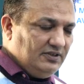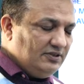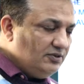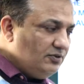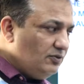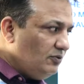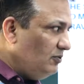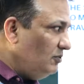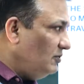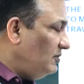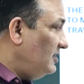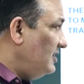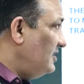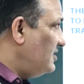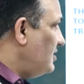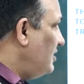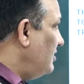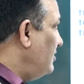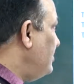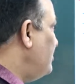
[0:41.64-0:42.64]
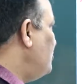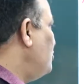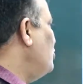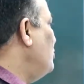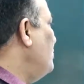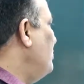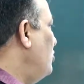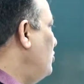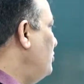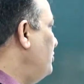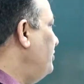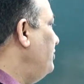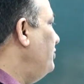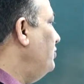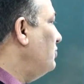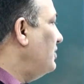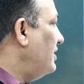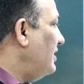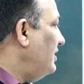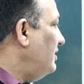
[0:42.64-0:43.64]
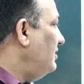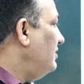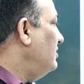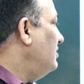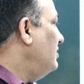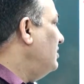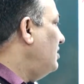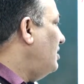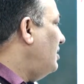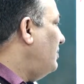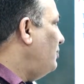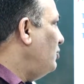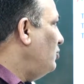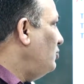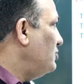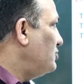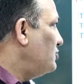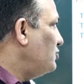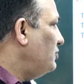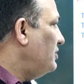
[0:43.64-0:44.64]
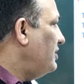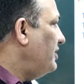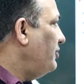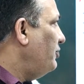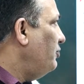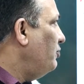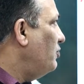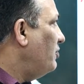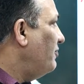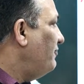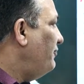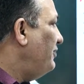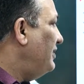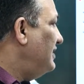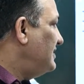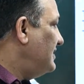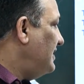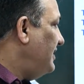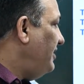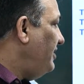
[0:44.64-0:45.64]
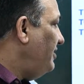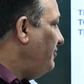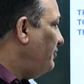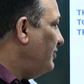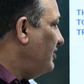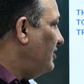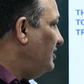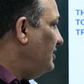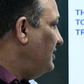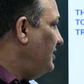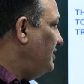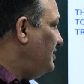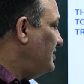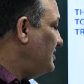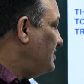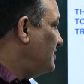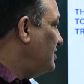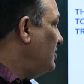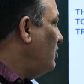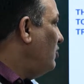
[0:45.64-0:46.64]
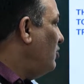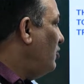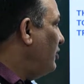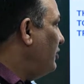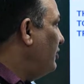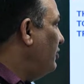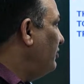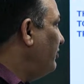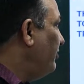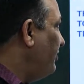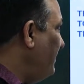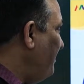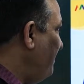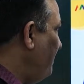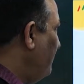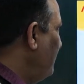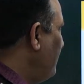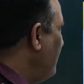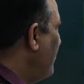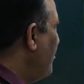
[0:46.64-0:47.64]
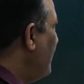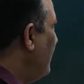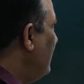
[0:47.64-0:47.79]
So these are the two modes you can upload so that you don't face any difficulties on your trip.